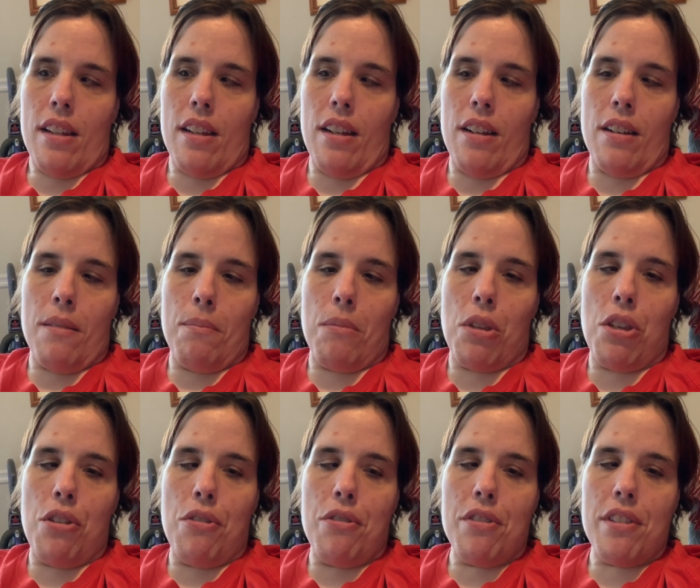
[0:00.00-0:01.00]

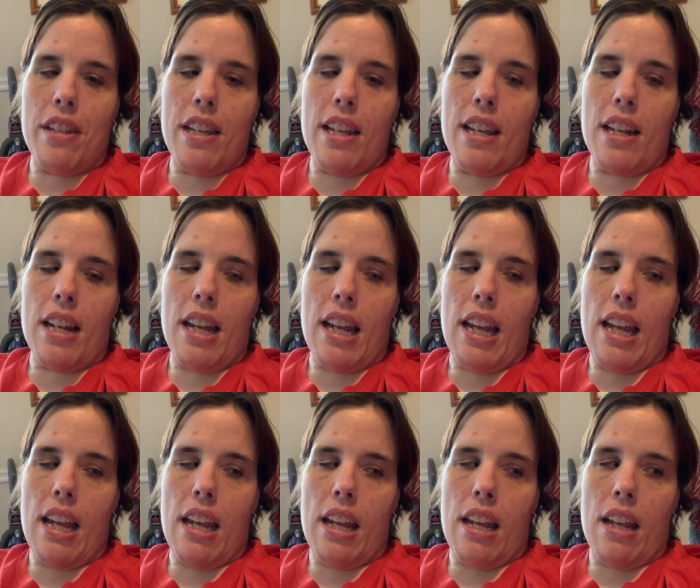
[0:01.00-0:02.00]
Using
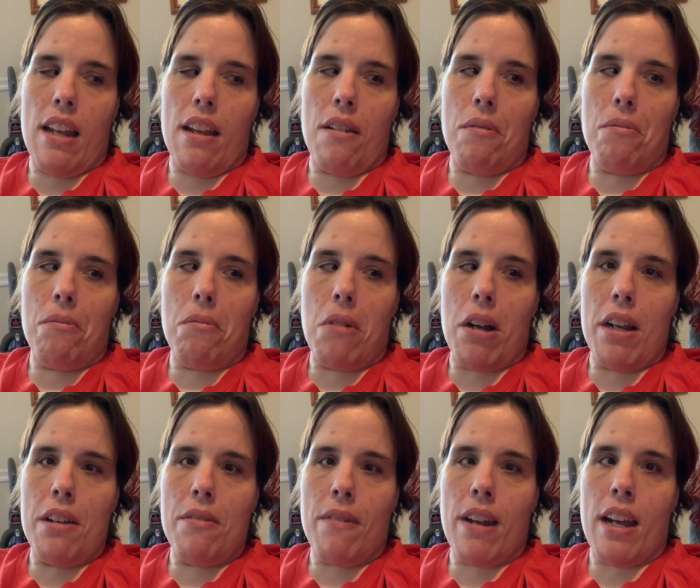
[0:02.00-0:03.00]
a
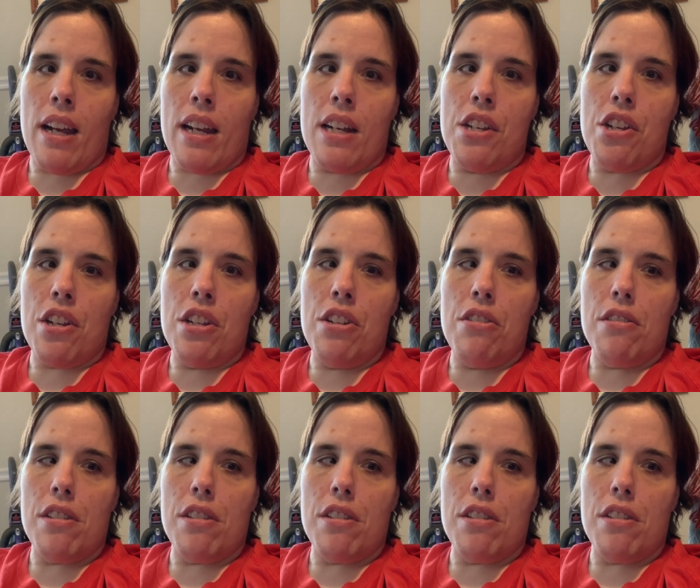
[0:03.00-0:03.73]
wine rack, and you can use